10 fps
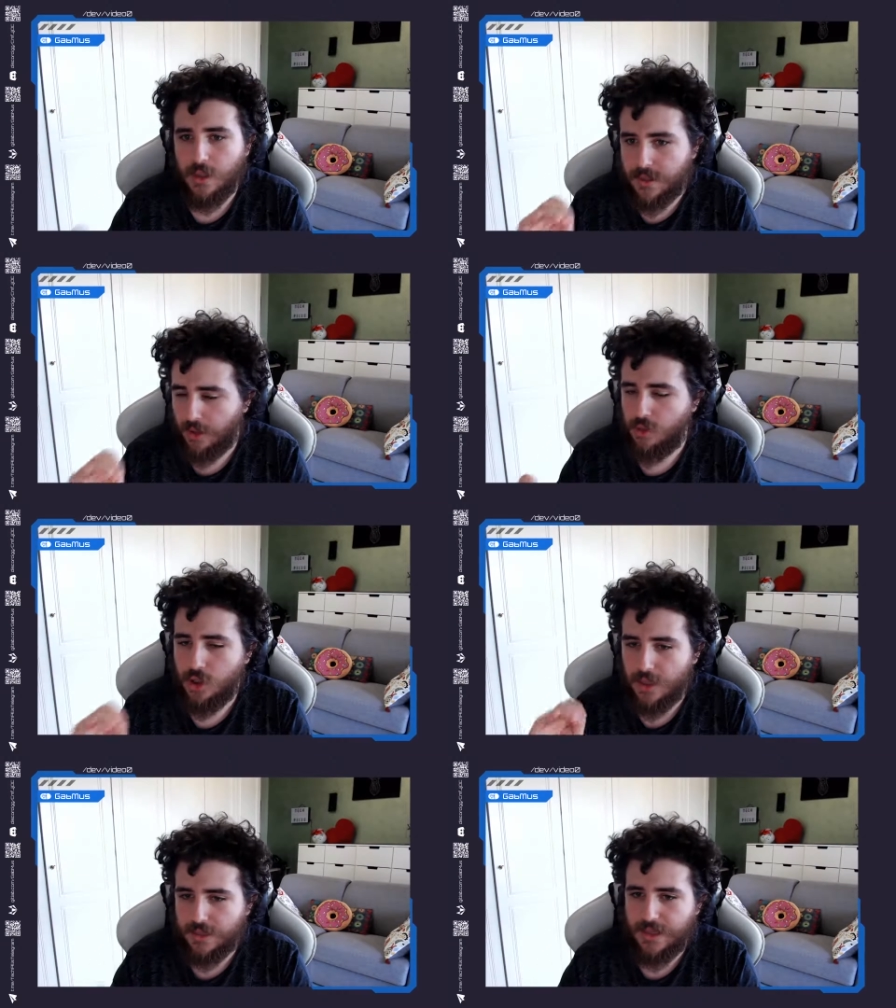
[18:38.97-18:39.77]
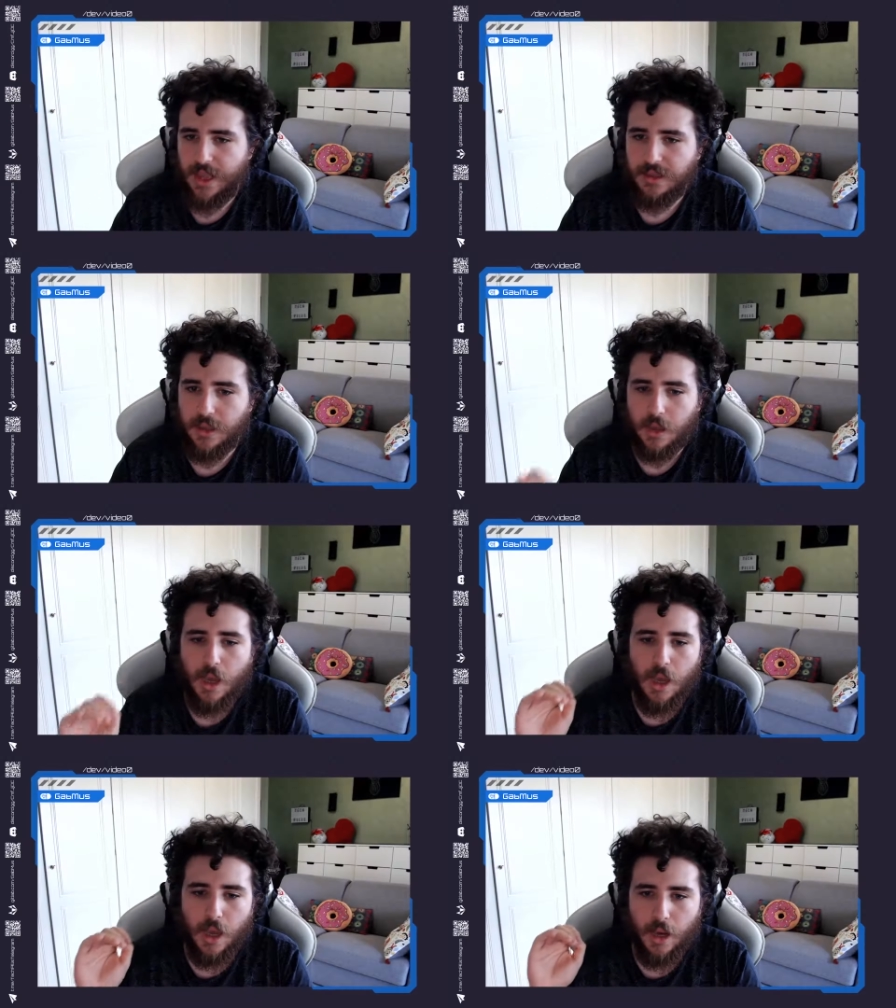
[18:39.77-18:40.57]
It's actually selecting
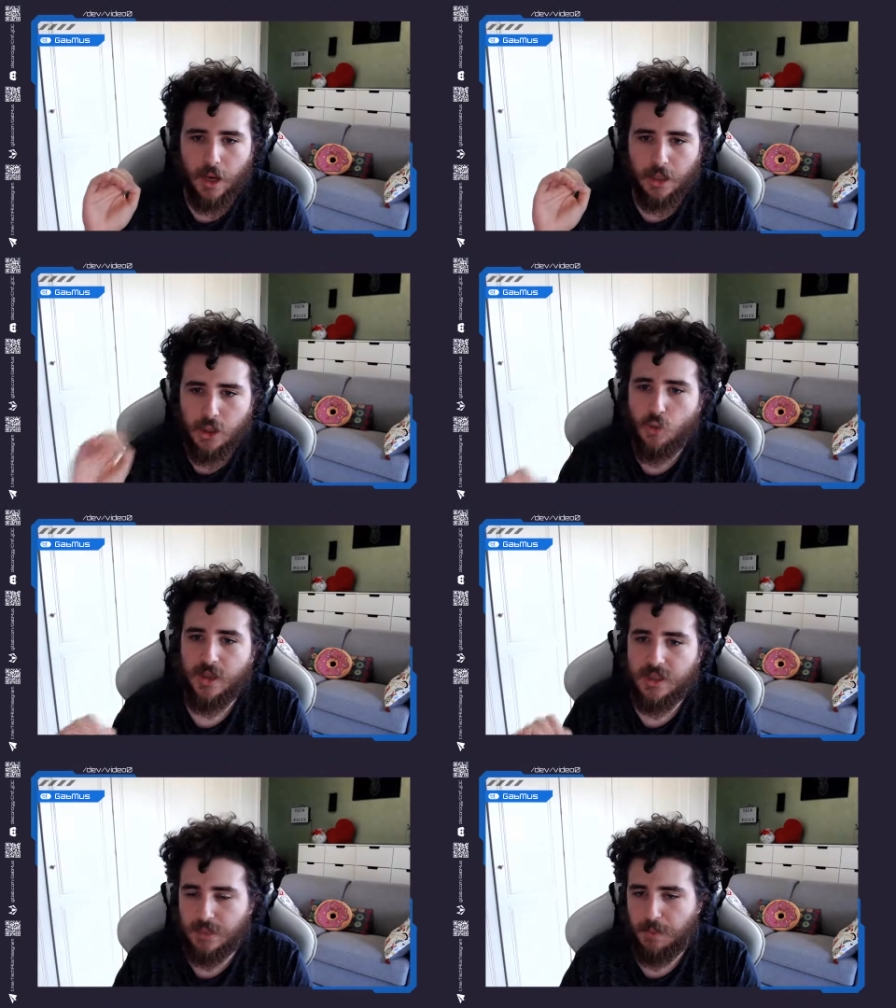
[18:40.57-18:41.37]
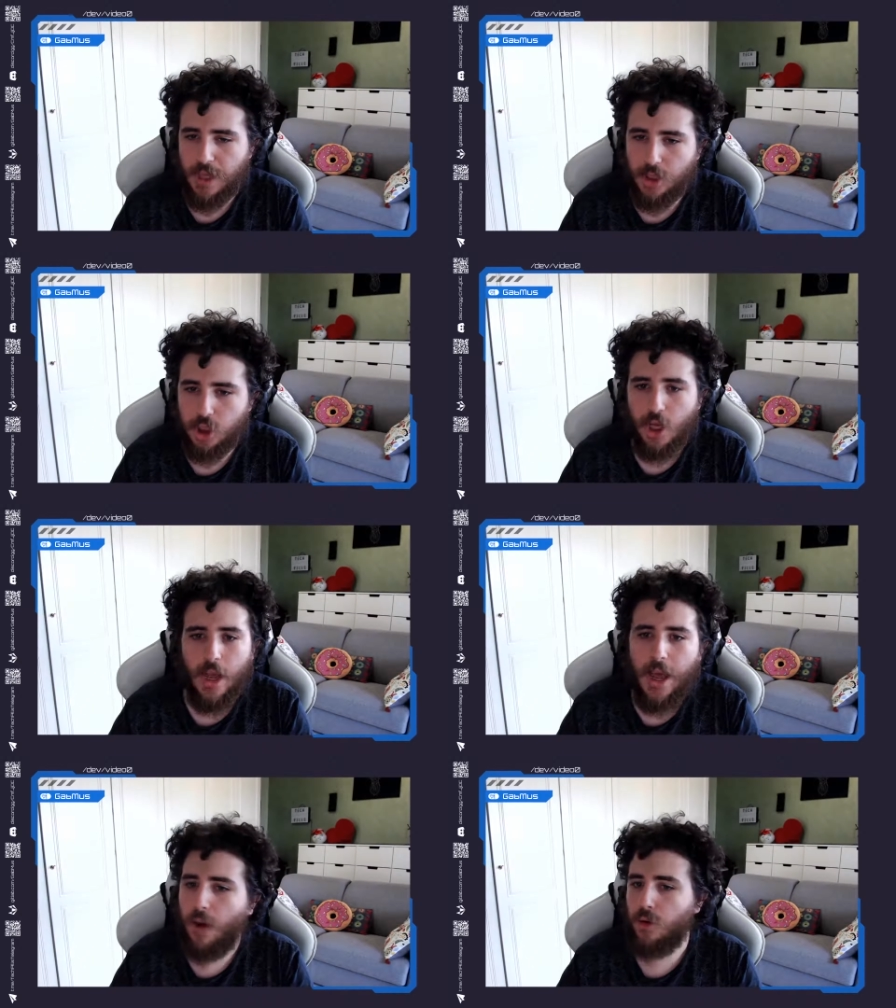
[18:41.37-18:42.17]
human speech
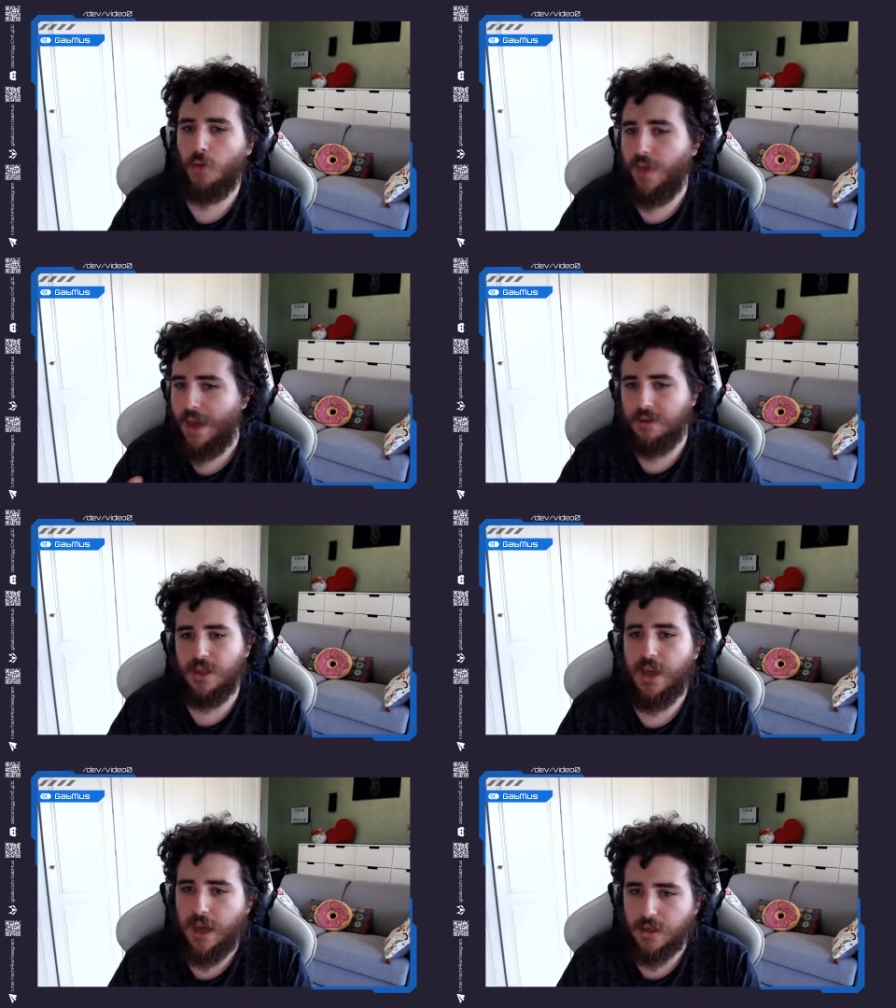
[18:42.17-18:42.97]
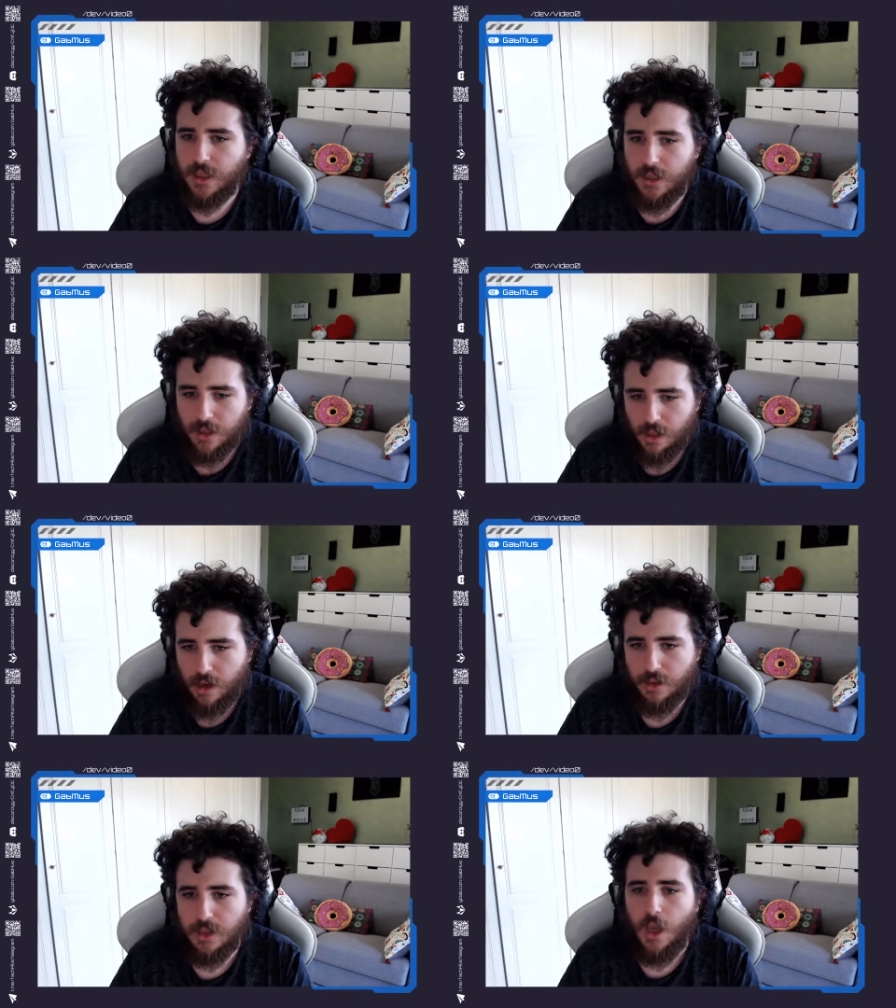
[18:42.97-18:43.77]
out of everything else that it
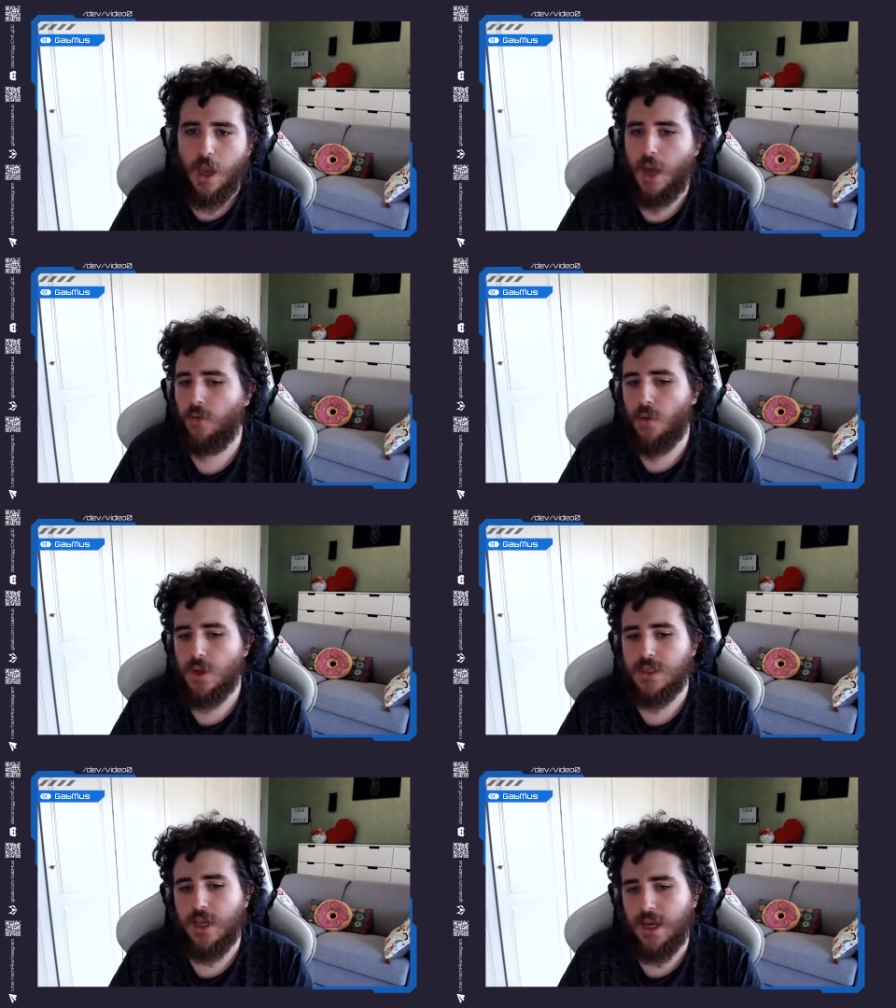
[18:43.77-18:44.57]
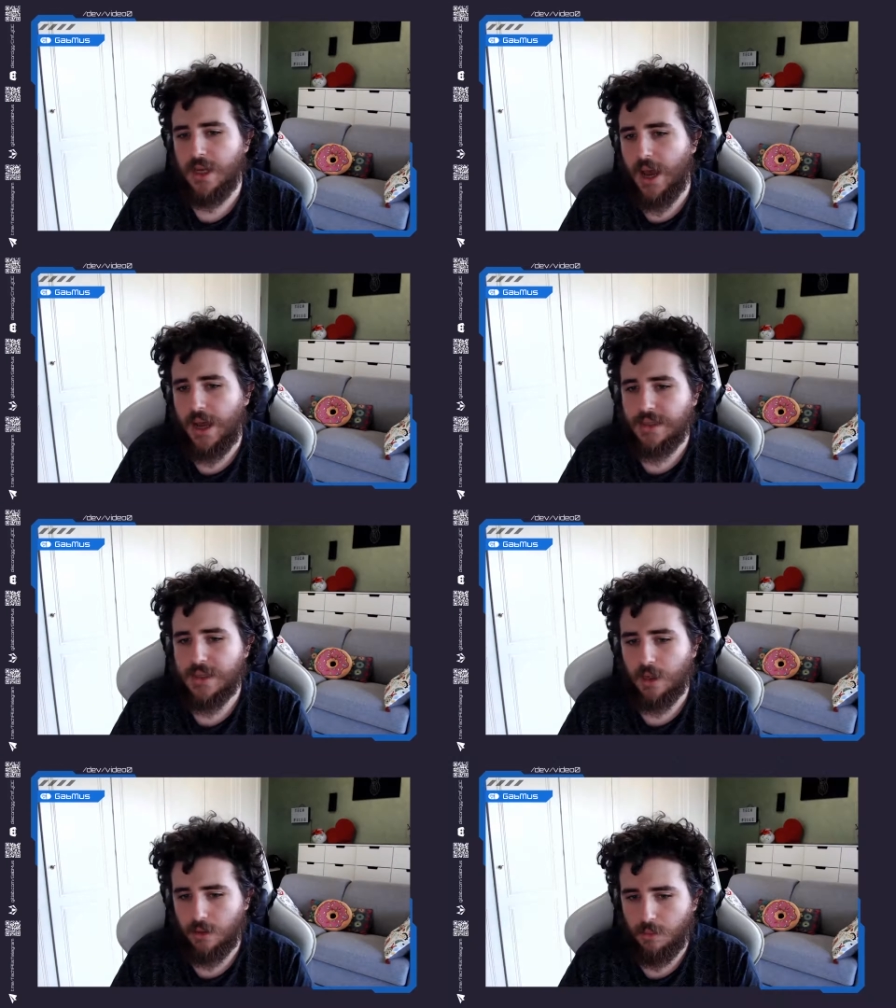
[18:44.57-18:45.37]
hears. And of course, it adds
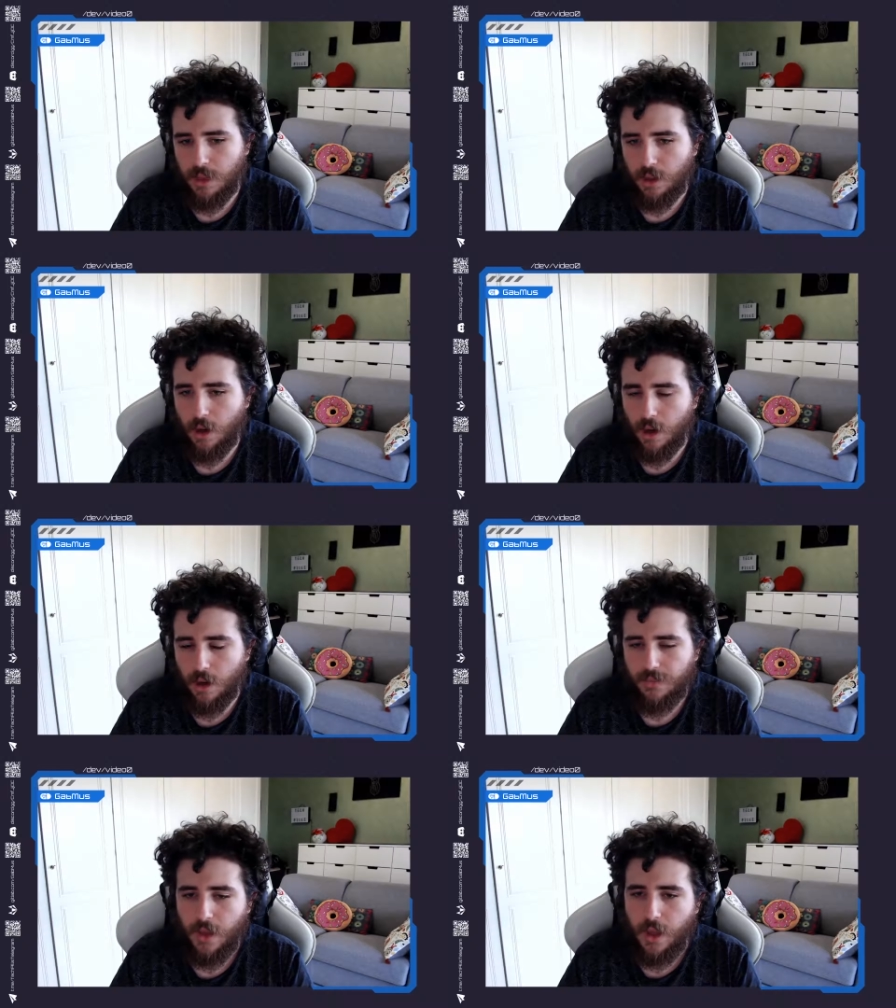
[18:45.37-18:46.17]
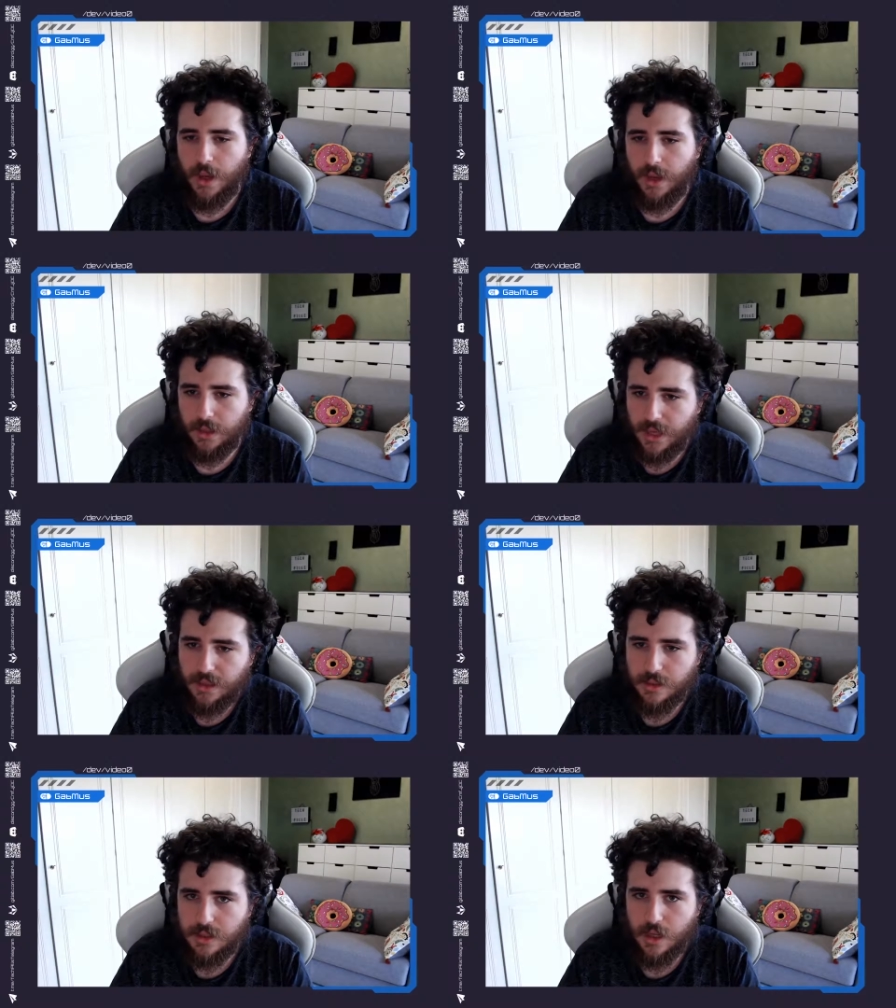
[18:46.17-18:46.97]
a little bit of
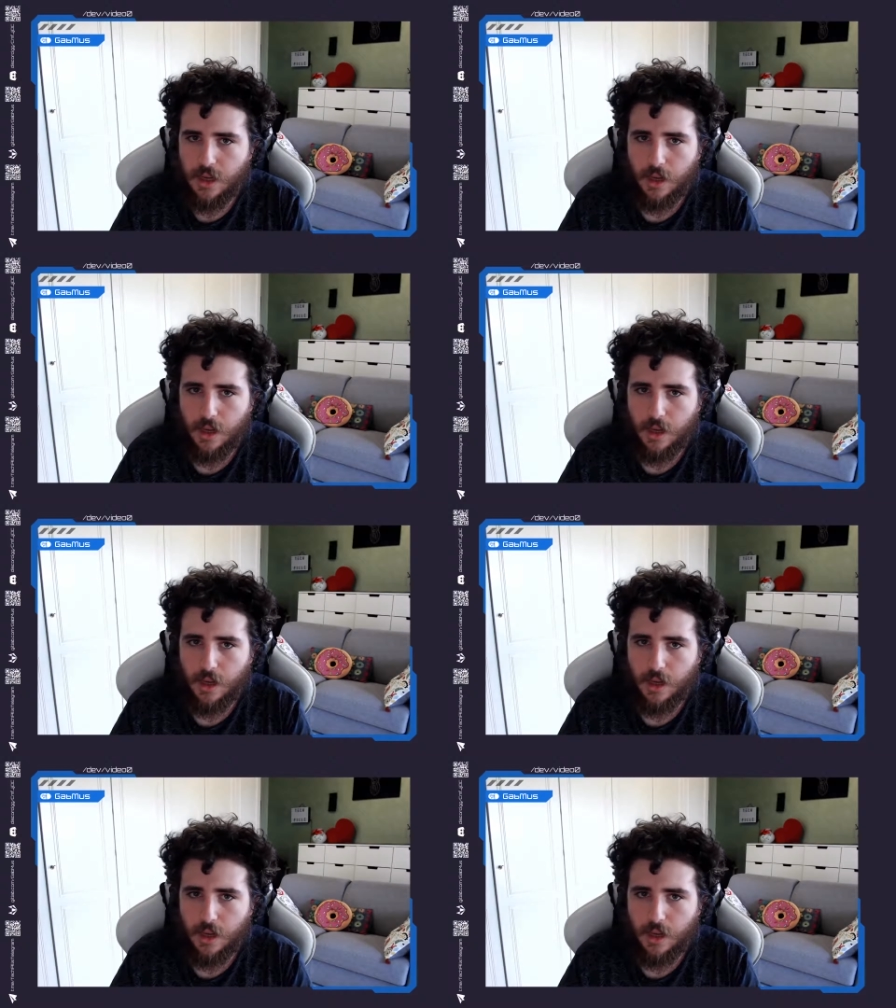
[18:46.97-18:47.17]
latency.